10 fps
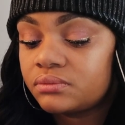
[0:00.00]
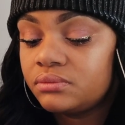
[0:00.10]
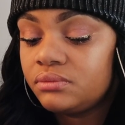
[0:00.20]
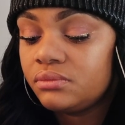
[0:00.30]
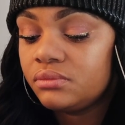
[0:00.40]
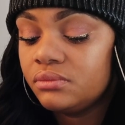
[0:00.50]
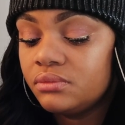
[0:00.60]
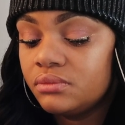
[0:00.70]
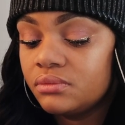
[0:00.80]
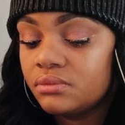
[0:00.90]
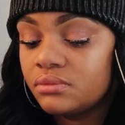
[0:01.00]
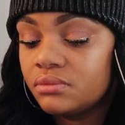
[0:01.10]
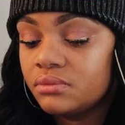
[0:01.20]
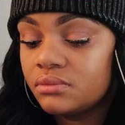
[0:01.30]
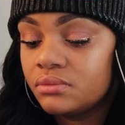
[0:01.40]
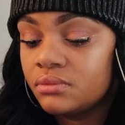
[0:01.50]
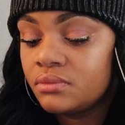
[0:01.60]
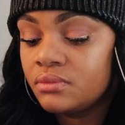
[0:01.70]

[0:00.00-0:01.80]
(no one is talking)